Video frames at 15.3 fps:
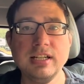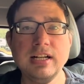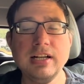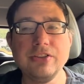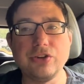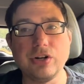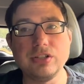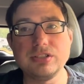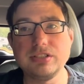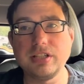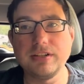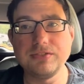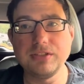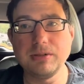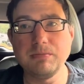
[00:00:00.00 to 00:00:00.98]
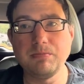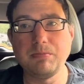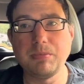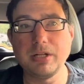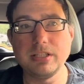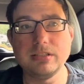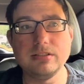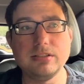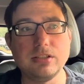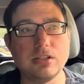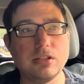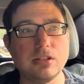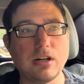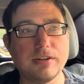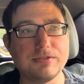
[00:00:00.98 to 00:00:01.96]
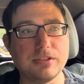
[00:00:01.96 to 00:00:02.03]
There aren't a ton of them, but
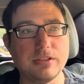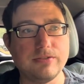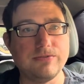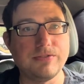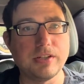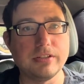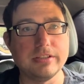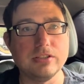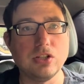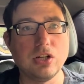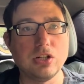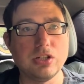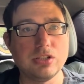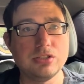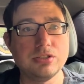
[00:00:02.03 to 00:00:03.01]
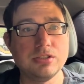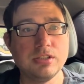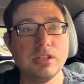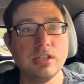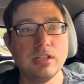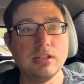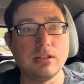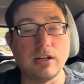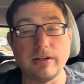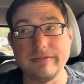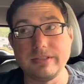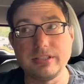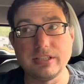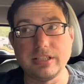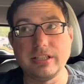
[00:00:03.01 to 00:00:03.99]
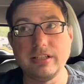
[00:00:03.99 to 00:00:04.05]
they're often fairly large.
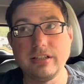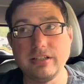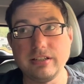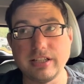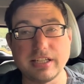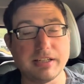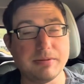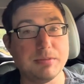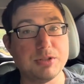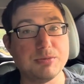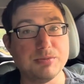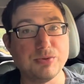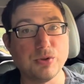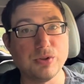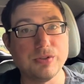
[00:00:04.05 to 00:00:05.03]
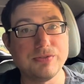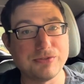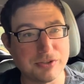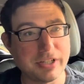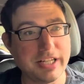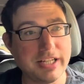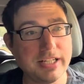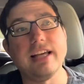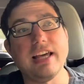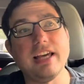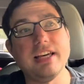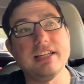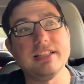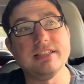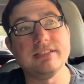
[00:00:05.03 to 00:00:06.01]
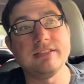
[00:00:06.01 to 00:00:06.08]
Obviously, like I mentioned before, free,
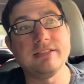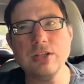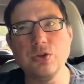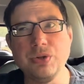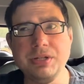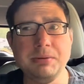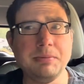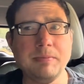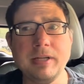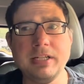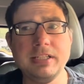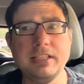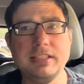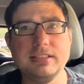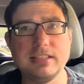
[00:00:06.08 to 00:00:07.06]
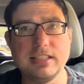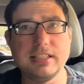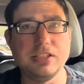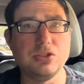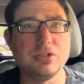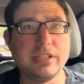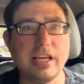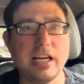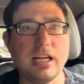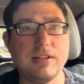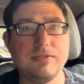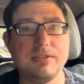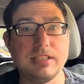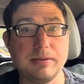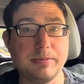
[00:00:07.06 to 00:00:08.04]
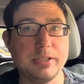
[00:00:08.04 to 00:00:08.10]
and the only amenity that they usually have
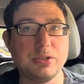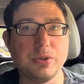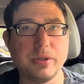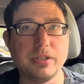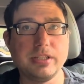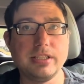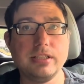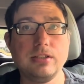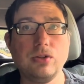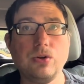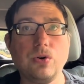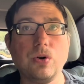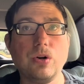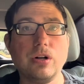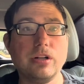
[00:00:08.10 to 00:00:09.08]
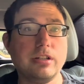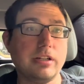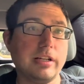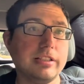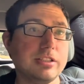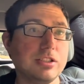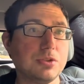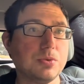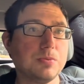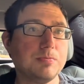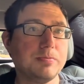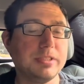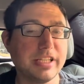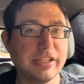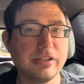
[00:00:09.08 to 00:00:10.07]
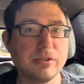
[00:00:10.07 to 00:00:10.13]
is a pit toilet, or this
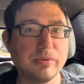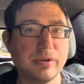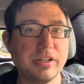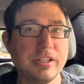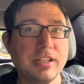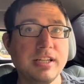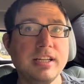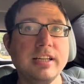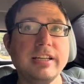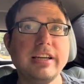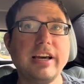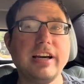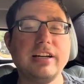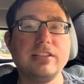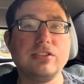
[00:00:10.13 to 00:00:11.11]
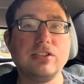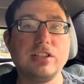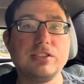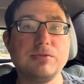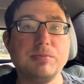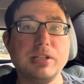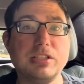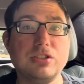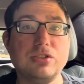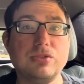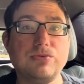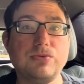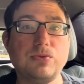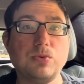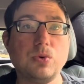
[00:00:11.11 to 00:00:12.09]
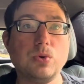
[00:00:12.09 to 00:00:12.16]
particular one has lots of places
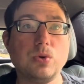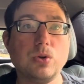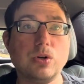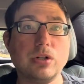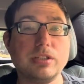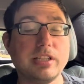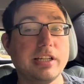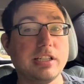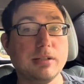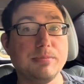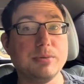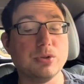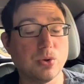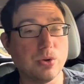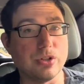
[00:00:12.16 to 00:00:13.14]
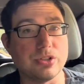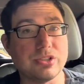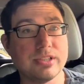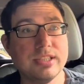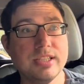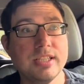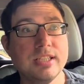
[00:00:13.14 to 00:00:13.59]
for tying up your horse.